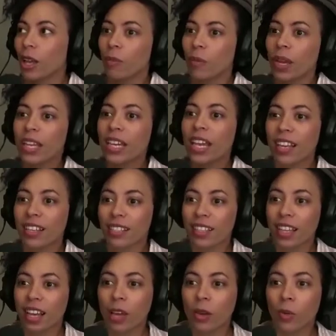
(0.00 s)
But yes,
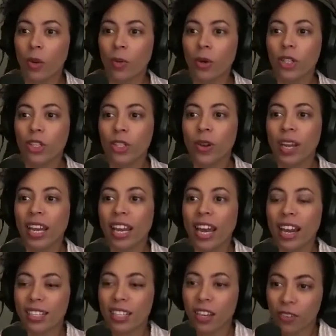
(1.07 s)
that when we're doing an
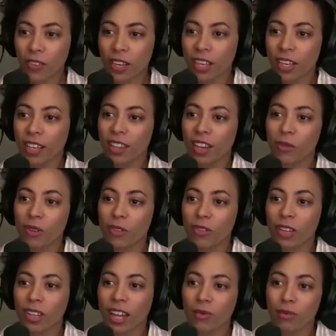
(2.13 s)
activity that we
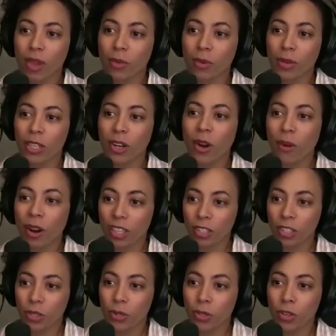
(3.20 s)
feel like maybe we don't want to
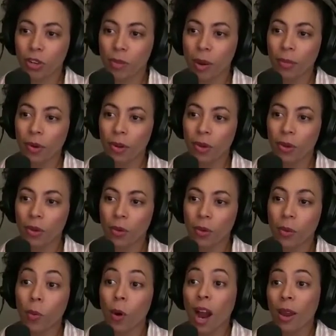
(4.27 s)
do, to remember the
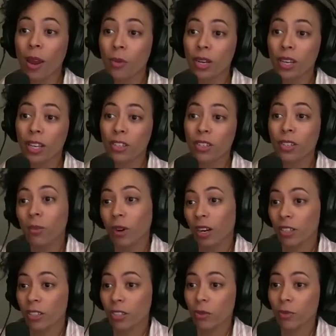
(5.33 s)
why we do want
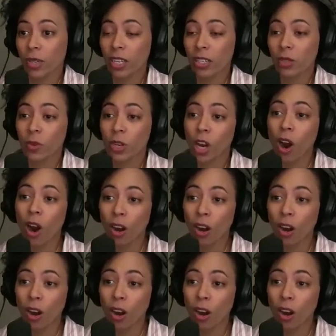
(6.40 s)
to do it because we are